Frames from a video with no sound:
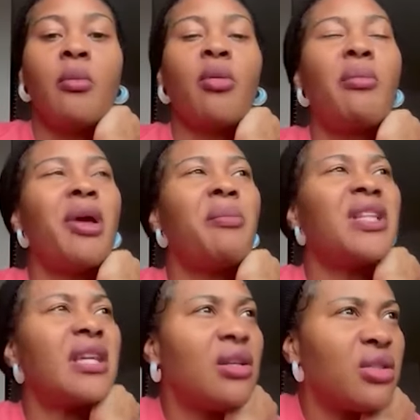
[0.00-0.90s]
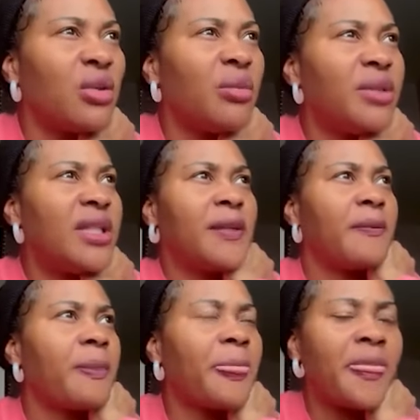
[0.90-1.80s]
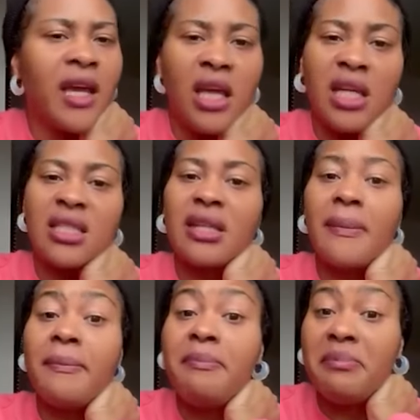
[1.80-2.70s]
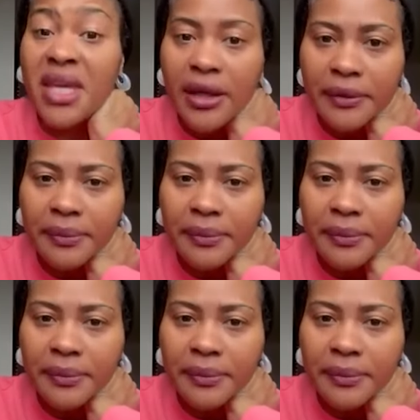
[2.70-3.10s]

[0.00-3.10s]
But let me tell you something. You see, me